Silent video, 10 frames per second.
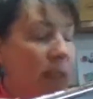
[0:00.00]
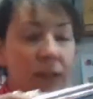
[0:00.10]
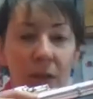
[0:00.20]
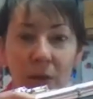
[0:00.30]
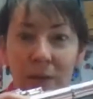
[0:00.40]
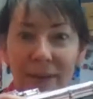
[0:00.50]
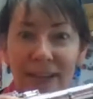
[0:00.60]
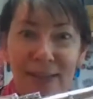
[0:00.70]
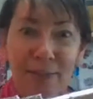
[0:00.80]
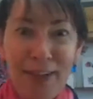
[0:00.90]
so
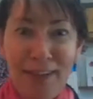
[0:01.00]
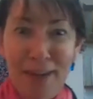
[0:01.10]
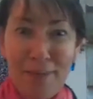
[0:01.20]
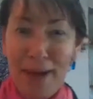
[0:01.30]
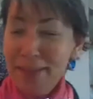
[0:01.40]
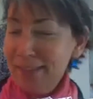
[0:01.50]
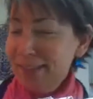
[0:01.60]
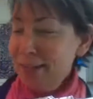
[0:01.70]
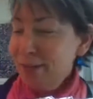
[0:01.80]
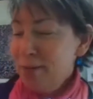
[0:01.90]
it's fun to think about this because
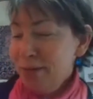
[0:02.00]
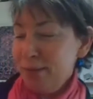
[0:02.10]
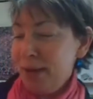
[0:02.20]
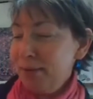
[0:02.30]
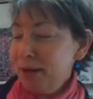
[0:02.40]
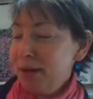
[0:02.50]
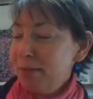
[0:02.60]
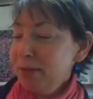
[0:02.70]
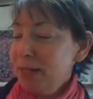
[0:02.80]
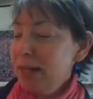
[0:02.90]
I don't think about when I'm
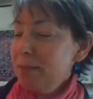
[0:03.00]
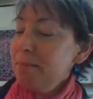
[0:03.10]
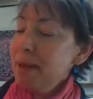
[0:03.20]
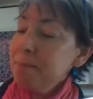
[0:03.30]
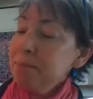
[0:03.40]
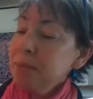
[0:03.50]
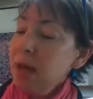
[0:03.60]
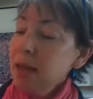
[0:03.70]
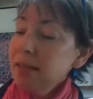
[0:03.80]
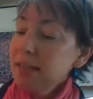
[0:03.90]
doing it, but
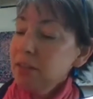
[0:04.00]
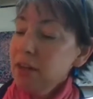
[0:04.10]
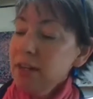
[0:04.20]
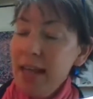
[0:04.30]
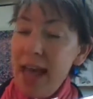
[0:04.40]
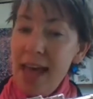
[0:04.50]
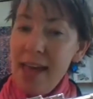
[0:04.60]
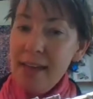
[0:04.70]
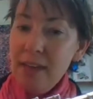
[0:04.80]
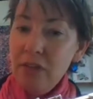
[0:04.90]
I'll start on the
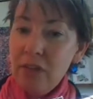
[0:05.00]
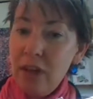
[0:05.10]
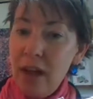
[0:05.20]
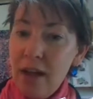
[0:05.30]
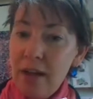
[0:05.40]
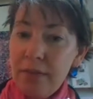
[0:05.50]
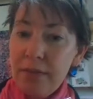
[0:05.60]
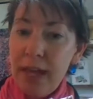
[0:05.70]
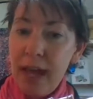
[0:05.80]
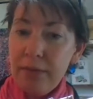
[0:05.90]
edge
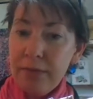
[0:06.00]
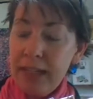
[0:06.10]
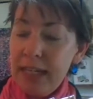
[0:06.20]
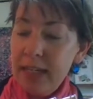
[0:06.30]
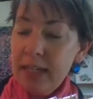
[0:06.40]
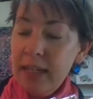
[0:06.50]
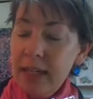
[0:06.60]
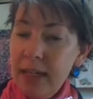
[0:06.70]
of the F key